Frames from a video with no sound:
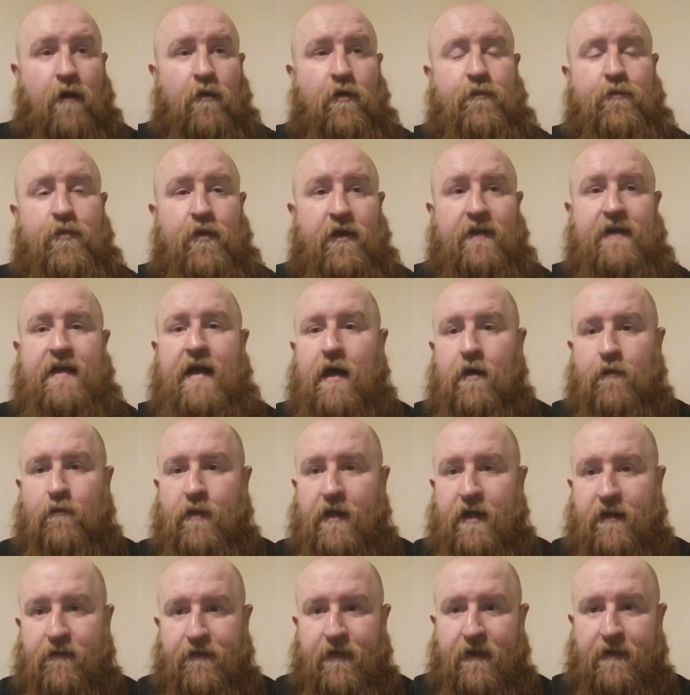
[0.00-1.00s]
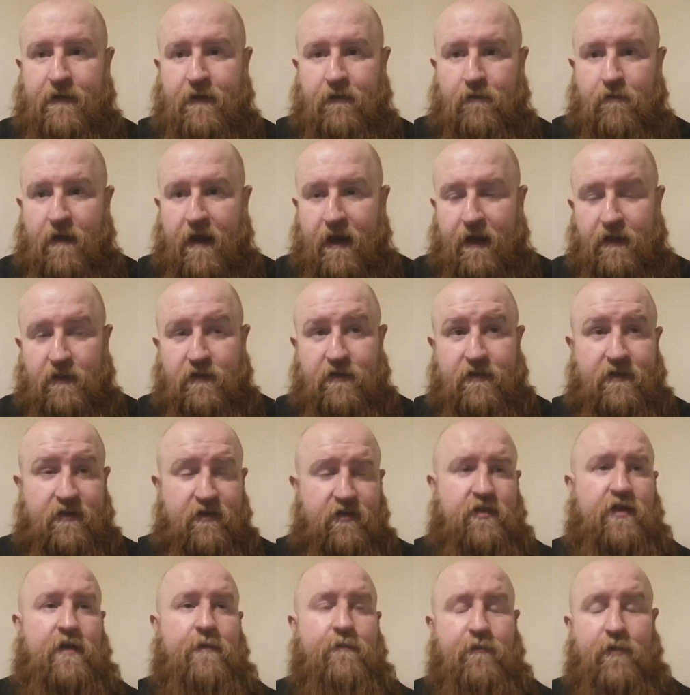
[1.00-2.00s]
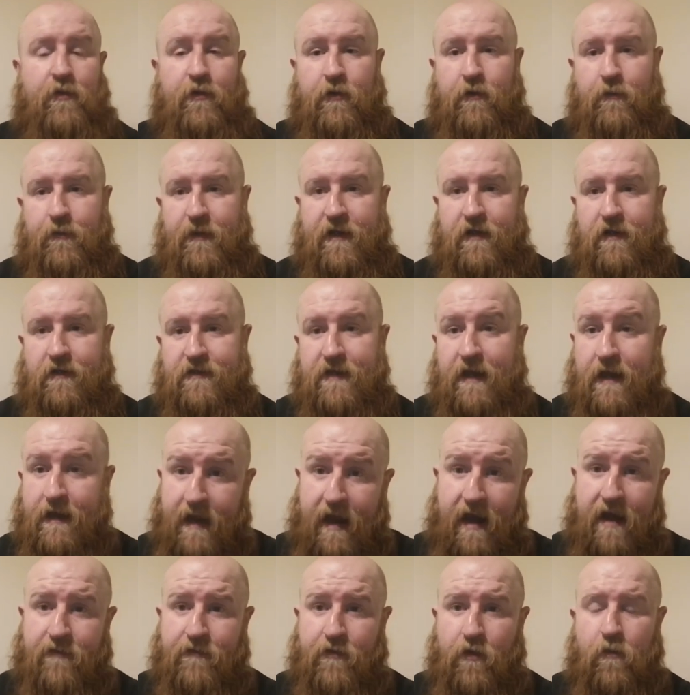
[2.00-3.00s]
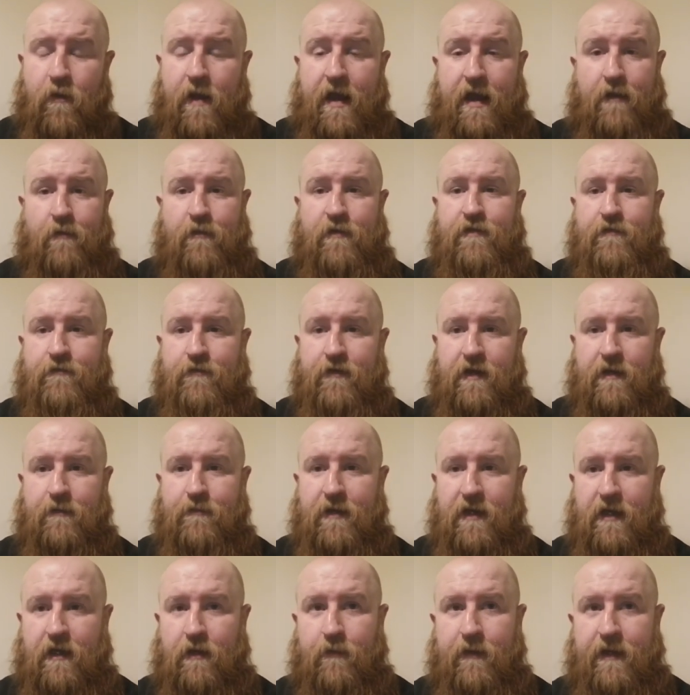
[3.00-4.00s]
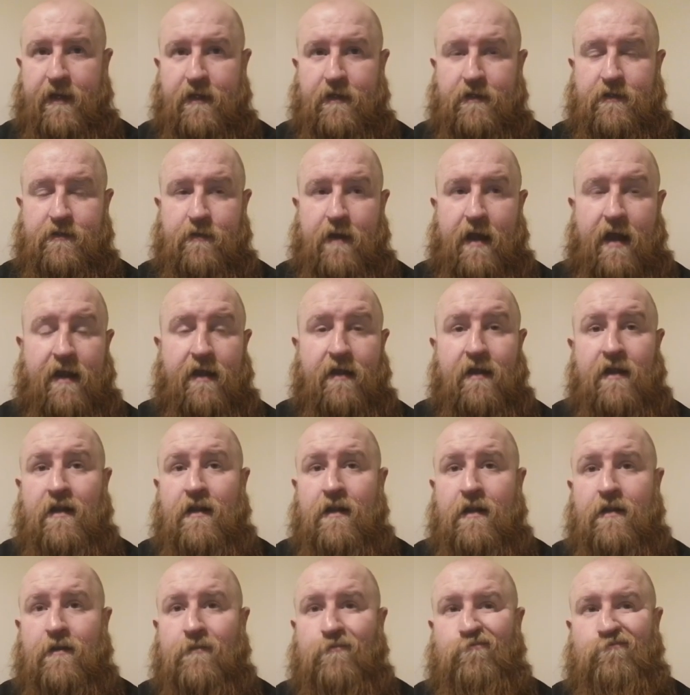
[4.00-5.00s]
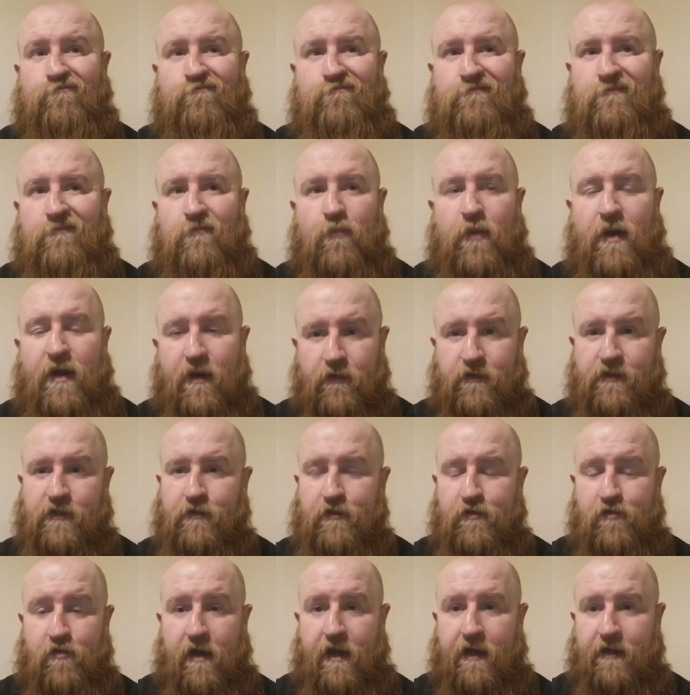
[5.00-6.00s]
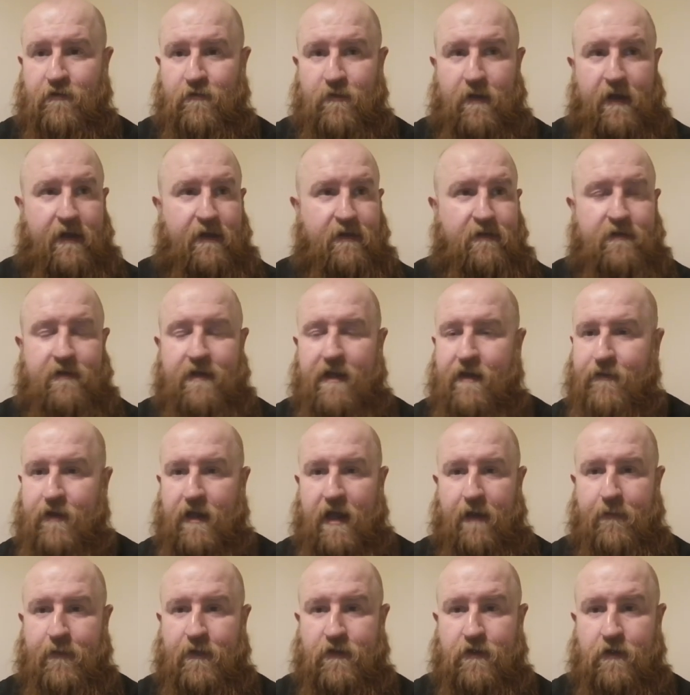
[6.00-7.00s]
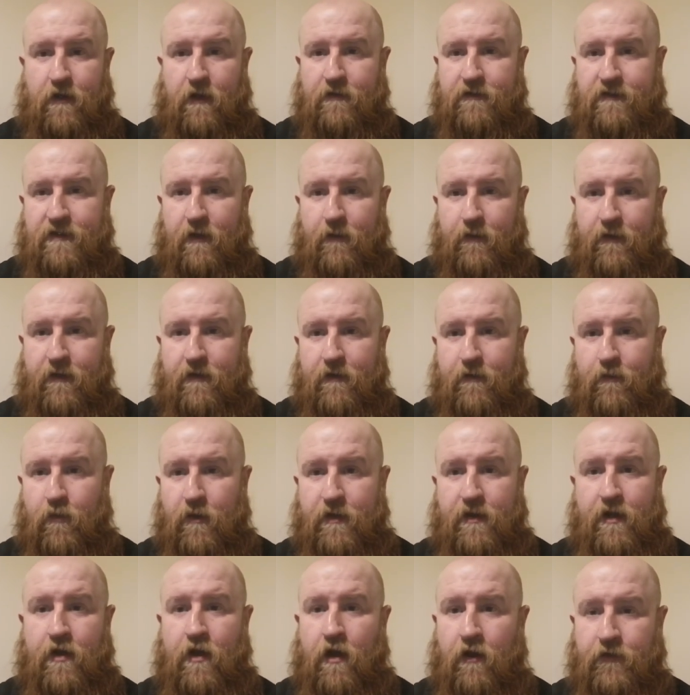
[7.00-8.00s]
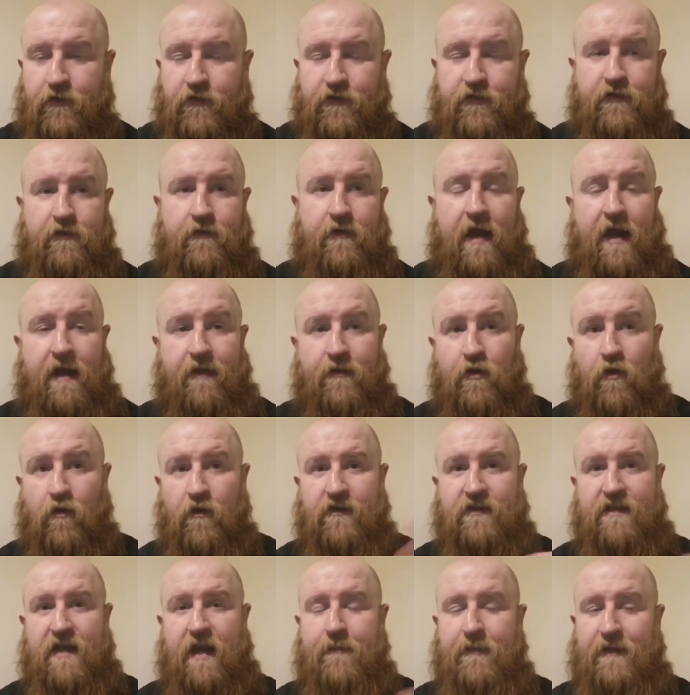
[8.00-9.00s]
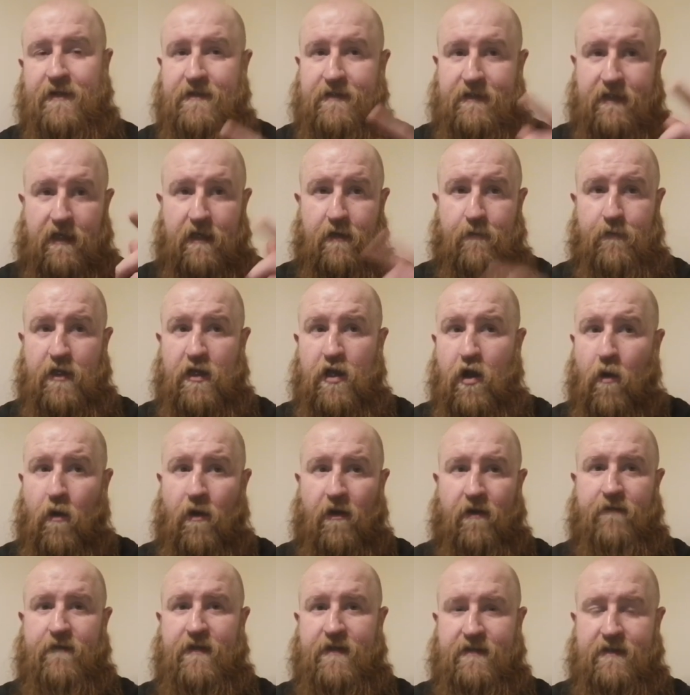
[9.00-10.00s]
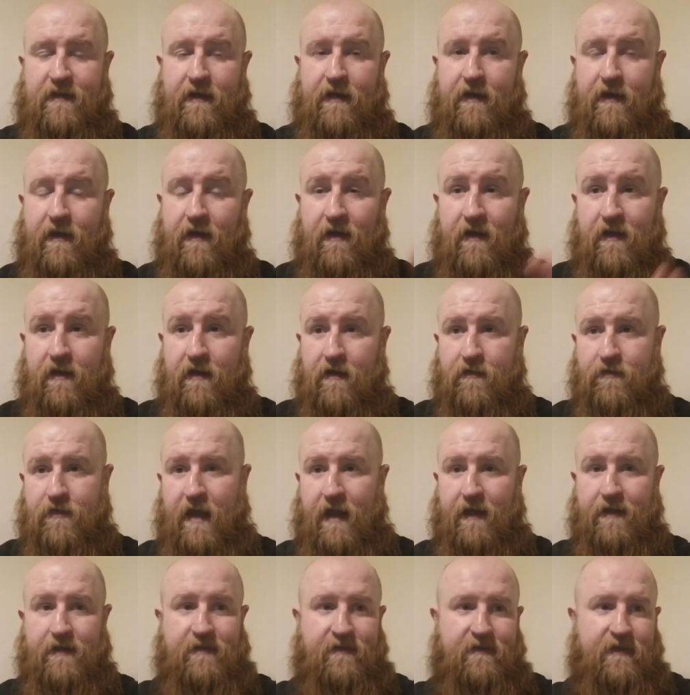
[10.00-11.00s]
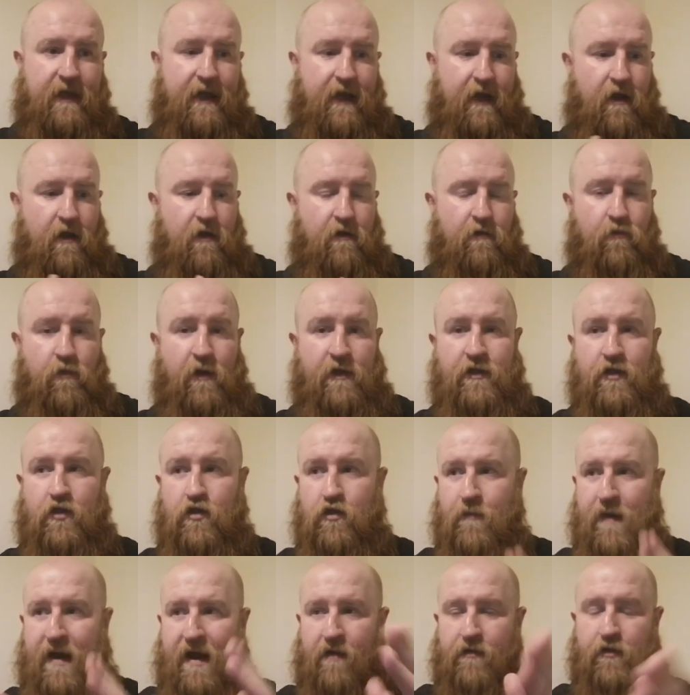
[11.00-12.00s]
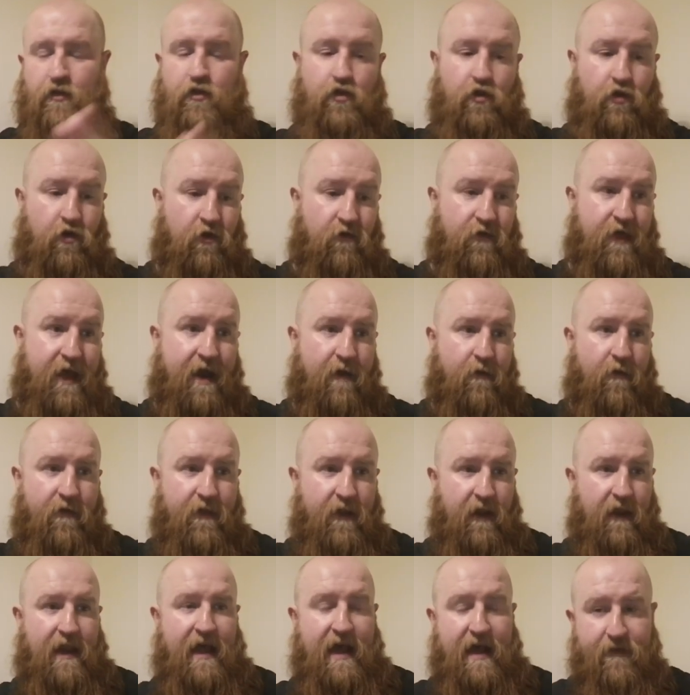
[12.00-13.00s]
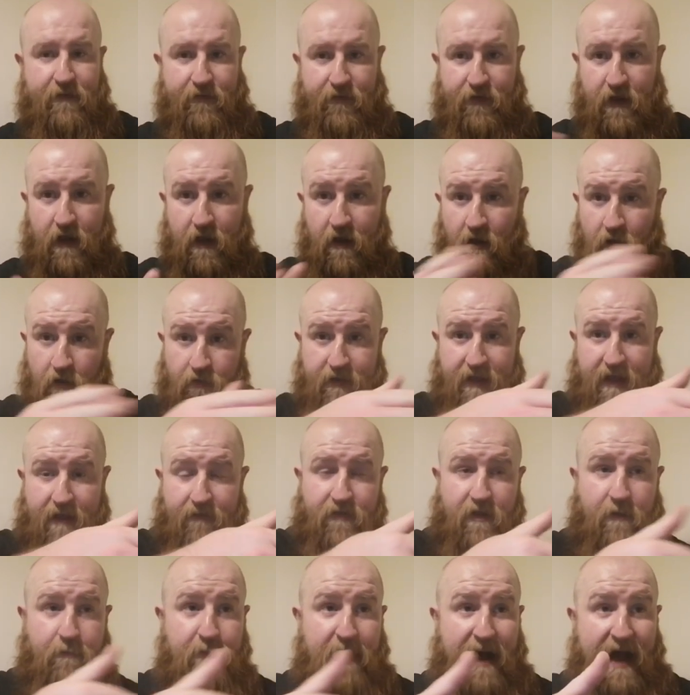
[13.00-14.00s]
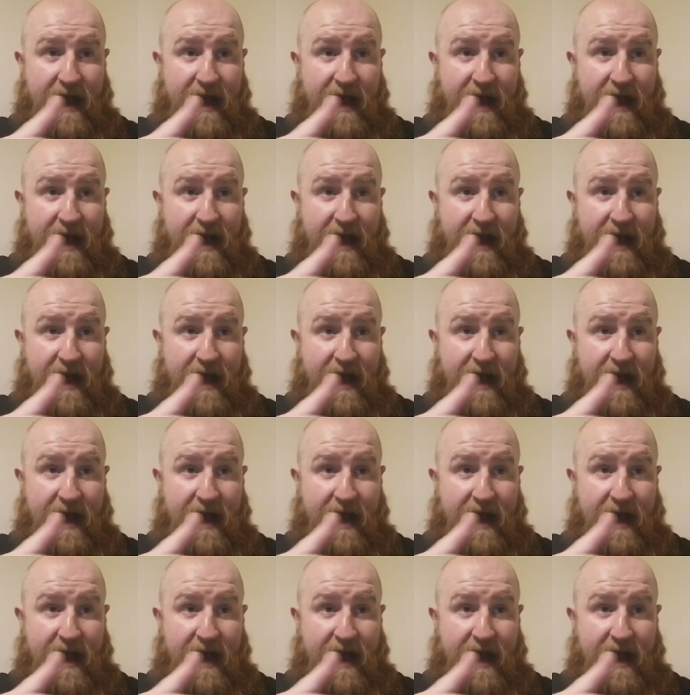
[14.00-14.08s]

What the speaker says: would bring down reoffending rates, simple, because I'd have a way with the VP wings, right? When I was in strange ways, never came into contact with a nonce, right? The only time you'd see them, you go on a visit, they sit, when you come out of the door, they're on the left, they have the